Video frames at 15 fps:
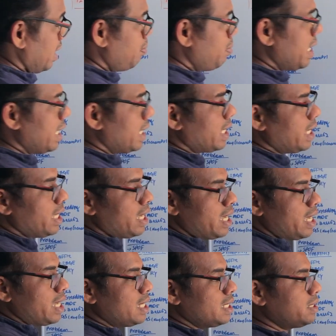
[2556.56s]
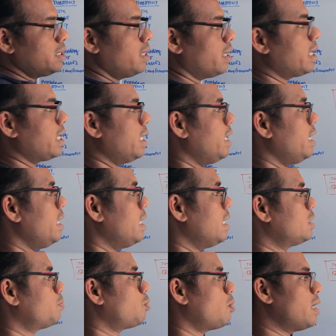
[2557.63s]
API key is the key.
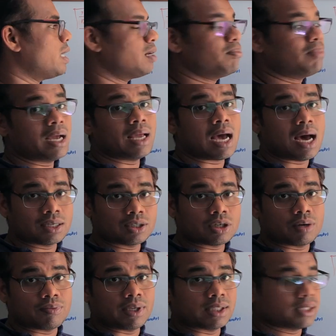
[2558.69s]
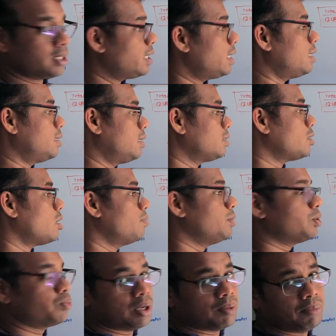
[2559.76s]
It's provided by our service, the
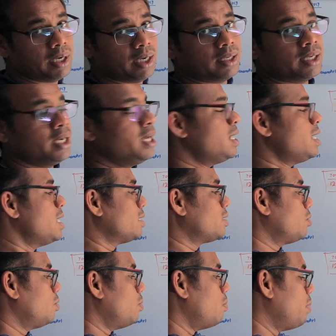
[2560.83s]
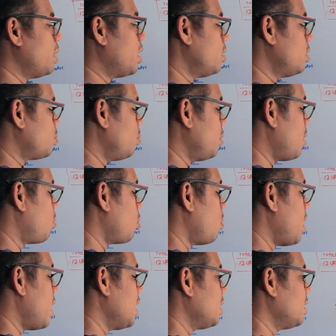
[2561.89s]
service we have built. So because we are
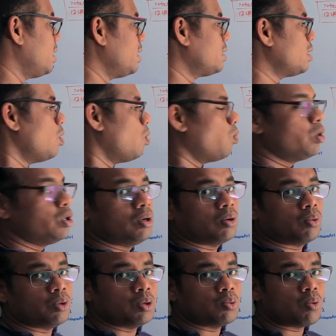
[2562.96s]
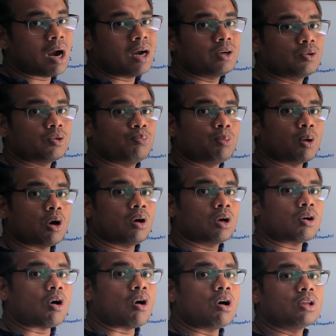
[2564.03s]
providing this, we want to
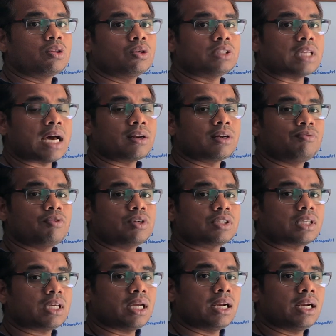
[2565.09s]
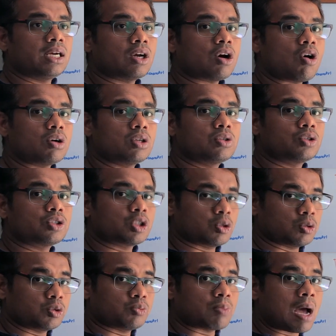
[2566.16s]
block all those anonymous and all
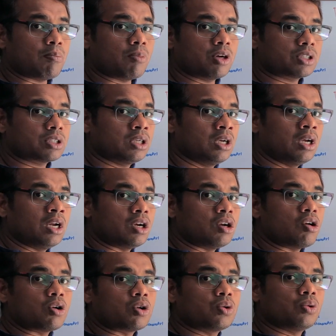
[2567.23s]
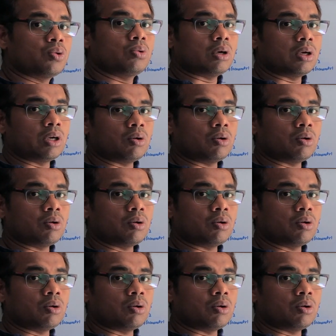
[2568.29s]
those spammers not to